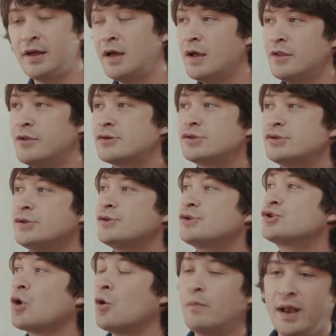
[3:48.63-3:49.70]
There's
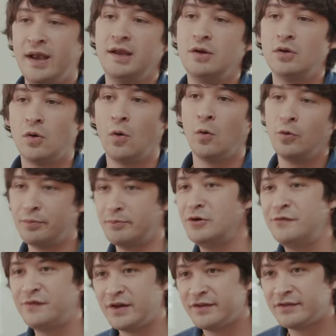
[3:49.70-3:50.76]
so many old
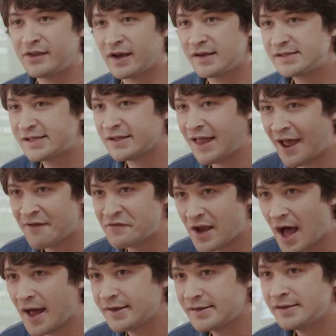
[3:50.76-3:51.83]
movies that I still have
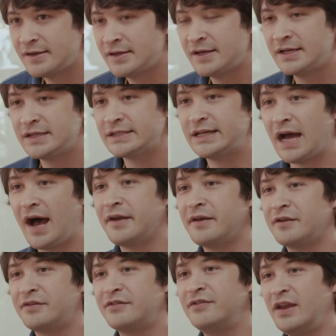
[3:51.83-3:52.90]
not gotten
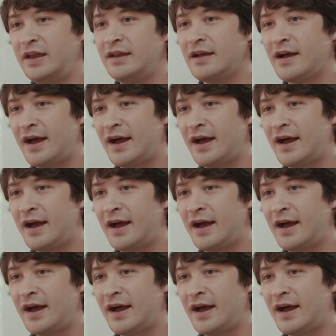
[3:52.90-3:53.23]
to see.